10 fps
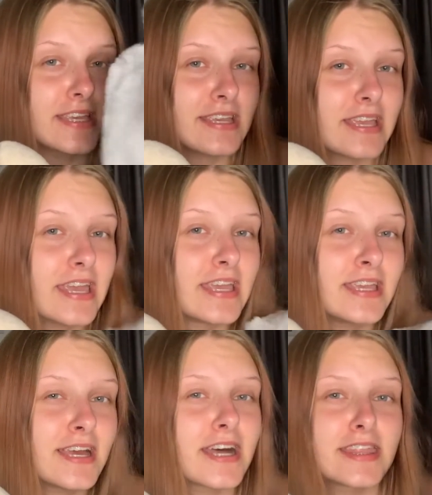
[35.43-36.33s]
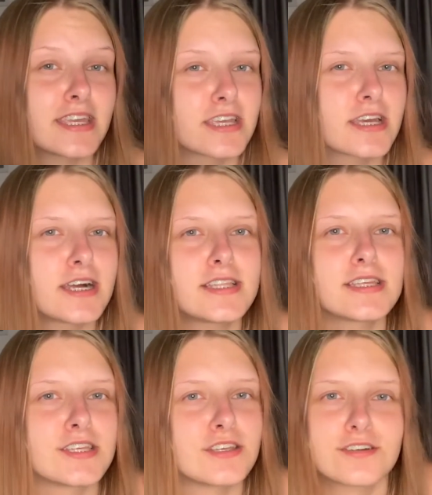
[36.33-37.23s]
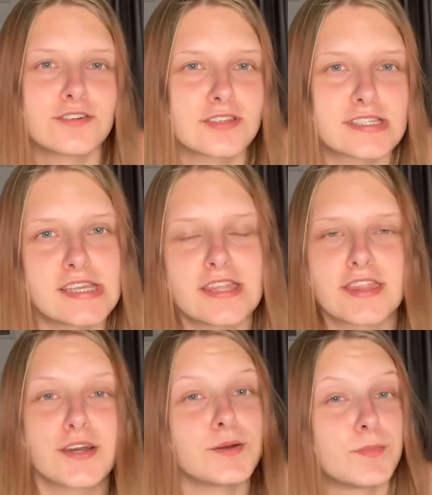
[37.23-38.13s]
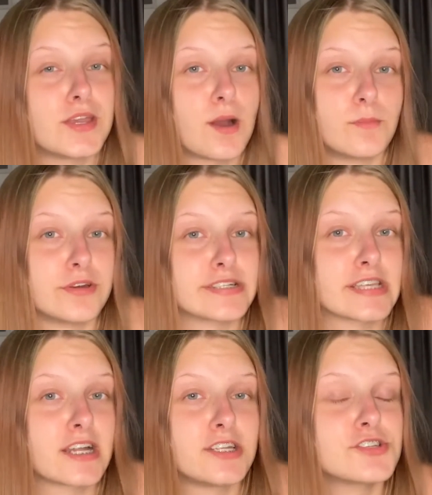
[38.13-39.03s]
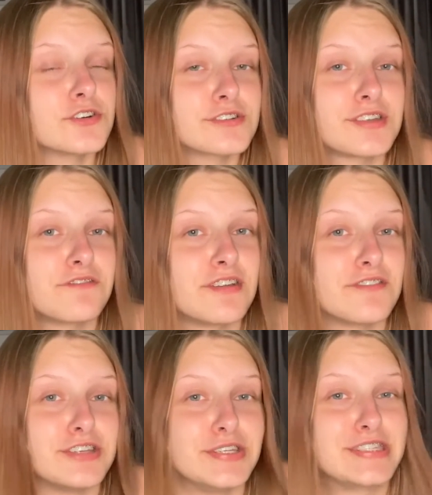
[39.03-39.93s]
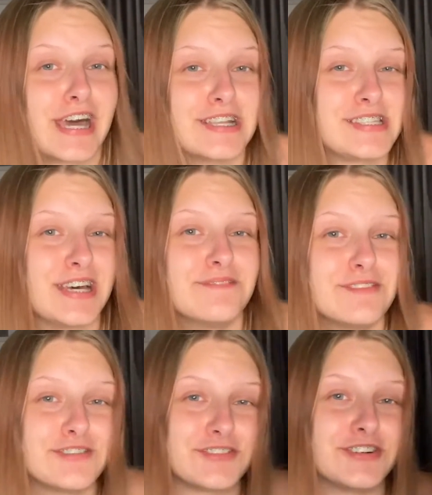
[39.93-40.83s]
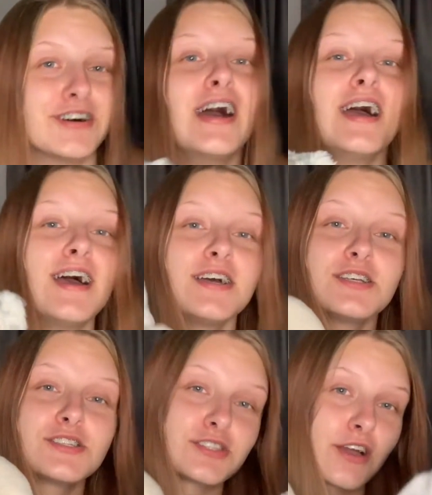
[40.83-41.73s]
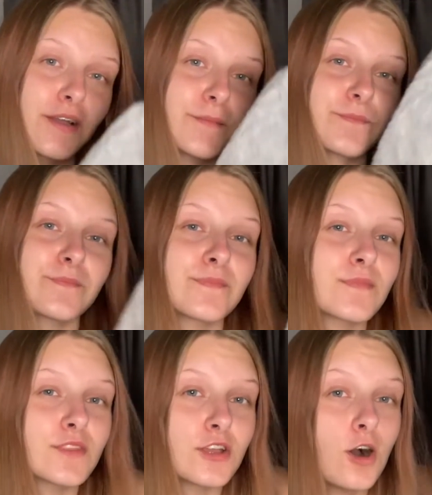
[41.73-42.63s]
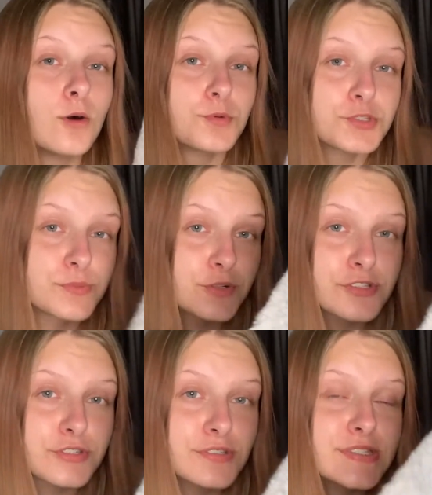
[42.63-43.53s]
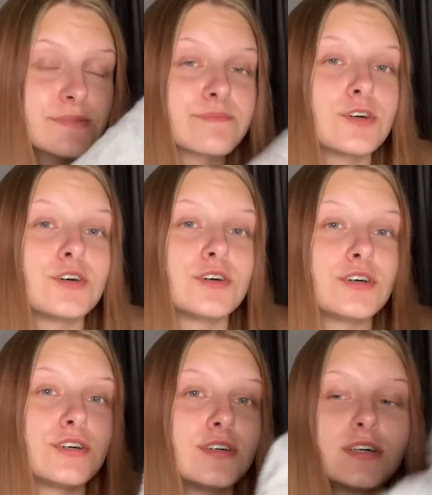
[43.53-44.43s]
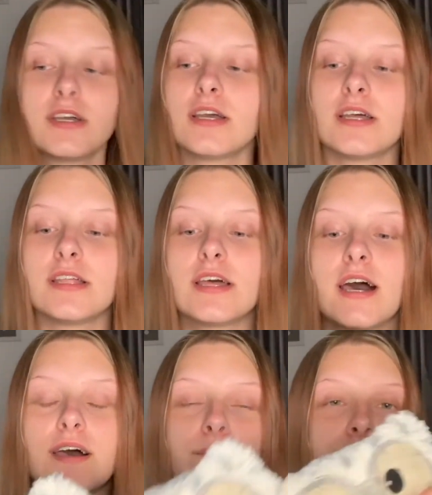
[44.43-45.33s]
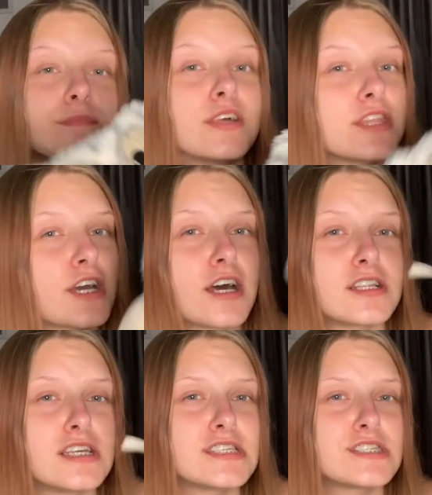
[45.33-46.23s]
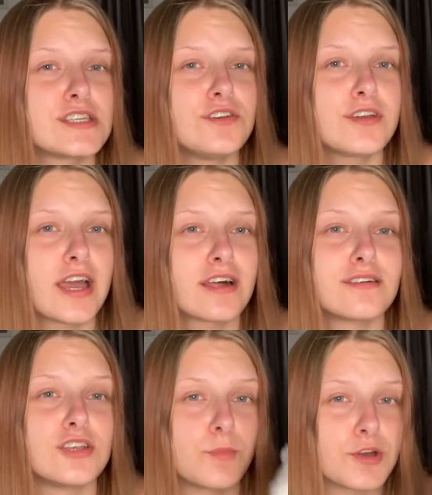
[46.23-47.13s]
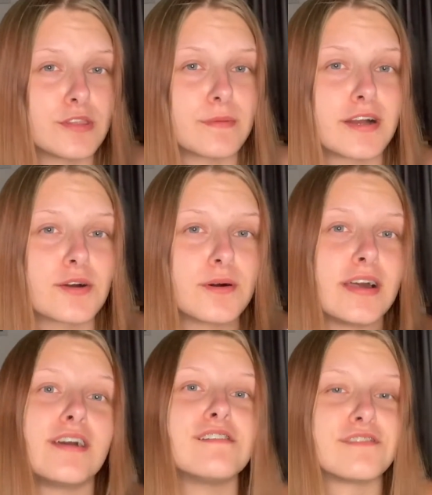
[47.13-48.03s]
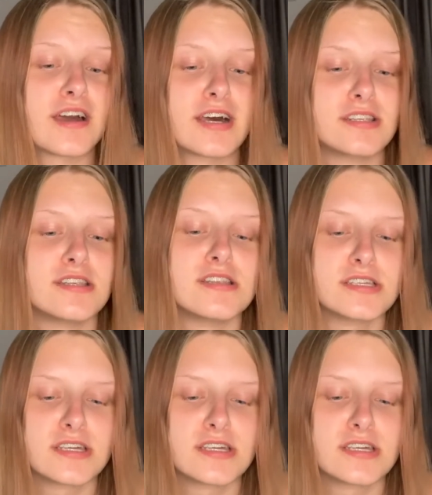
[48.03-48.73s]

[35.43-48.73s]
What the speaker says: heat. I think you call this heat therapy. I'm not exactly sure because I've never used that term before. So hot water bottles, or the cuddlies that you get that you put in the microwave, and